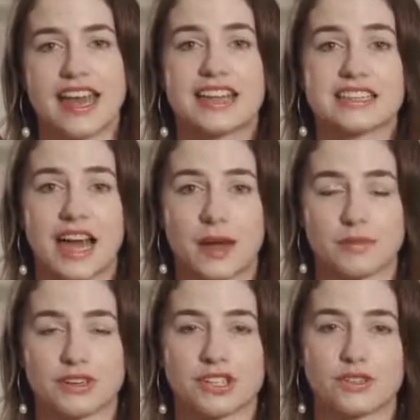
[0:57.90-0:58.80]
and to
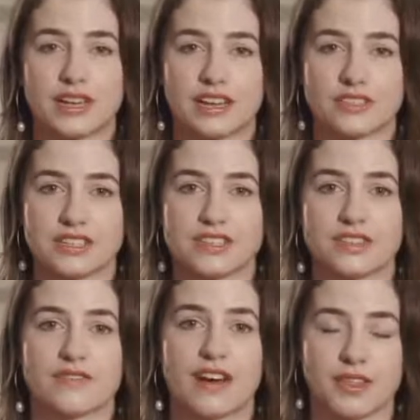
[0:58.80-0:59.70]
Aboriginal elders
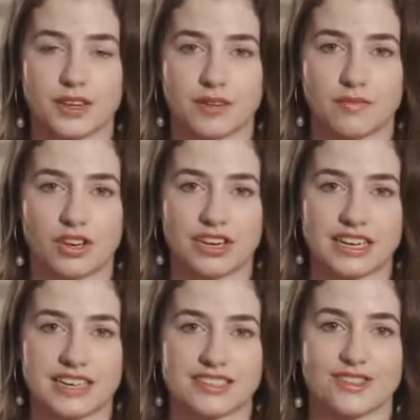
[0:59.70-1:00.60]
of other
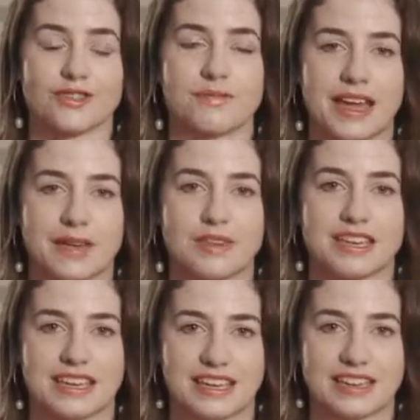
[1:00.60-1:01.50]
communities who may be
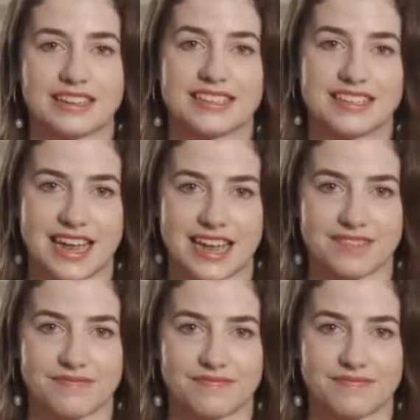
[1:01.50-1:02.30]
here today.